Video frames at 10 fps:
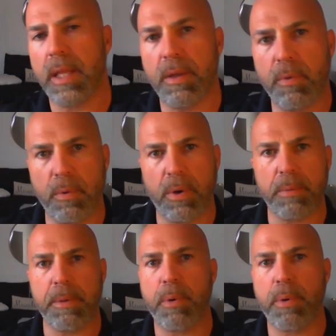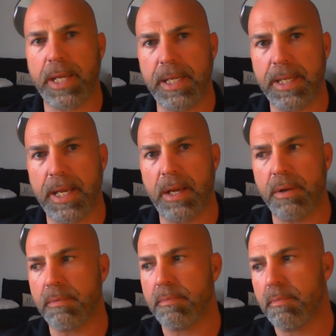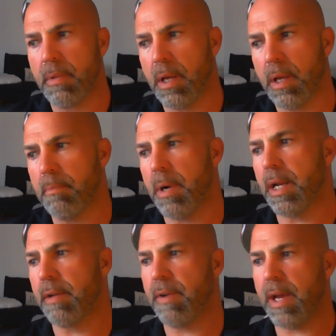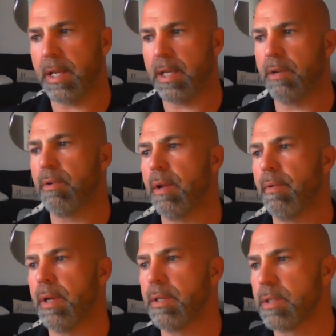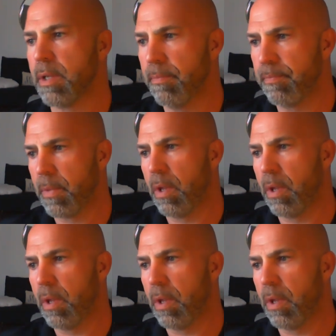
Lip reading: we want to be breaking down body fat and getting rid of it. So